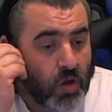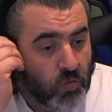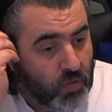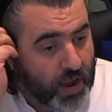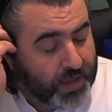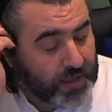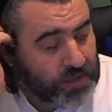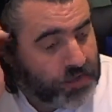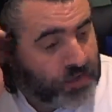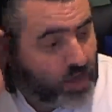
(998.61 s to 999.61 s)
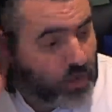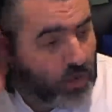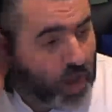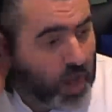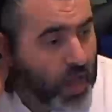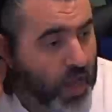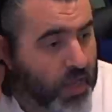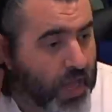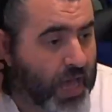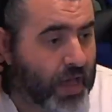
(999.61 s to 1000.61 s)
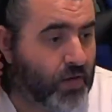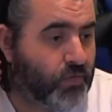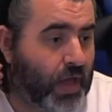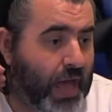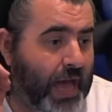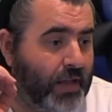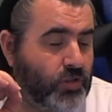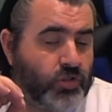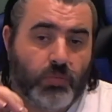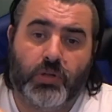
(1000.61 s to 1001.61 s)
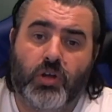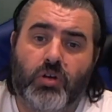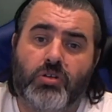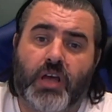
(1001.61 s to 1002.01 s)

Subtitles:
Right, so I have had some news.